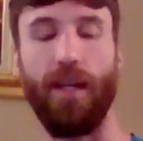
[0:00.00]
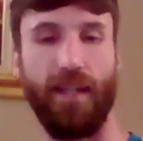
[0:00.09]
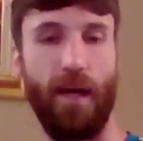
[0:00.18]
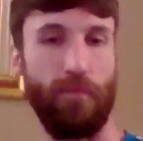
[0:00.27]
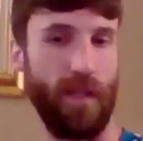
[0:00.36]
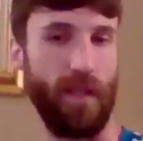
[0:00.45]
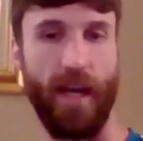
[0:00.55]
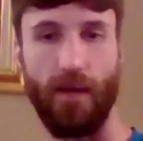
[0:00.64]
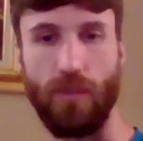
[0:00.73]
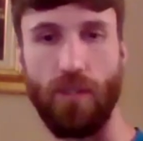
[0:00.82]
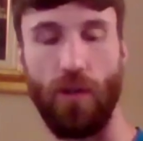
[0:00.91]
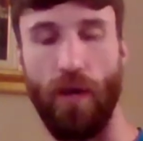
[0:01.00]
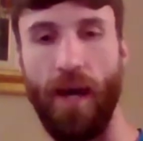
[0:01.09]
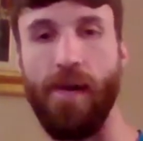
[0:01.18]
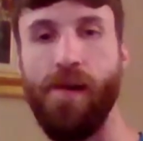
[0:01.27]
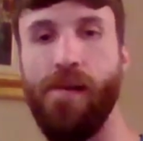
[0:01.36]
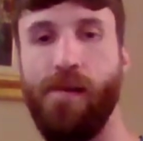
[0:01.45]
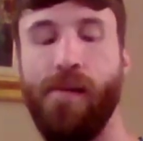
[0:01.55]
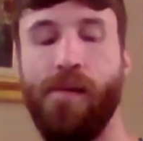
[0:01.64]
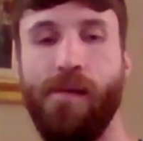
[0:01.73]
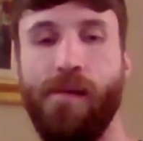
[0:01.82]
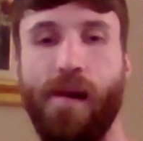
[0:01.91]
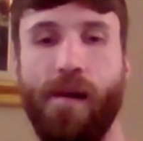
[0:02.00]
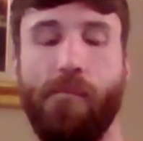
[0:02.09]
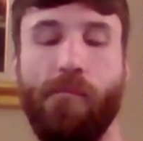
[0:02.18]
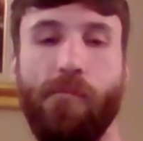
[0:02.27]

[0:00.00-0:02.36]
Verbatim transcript: and adapt their games to that. Yeah,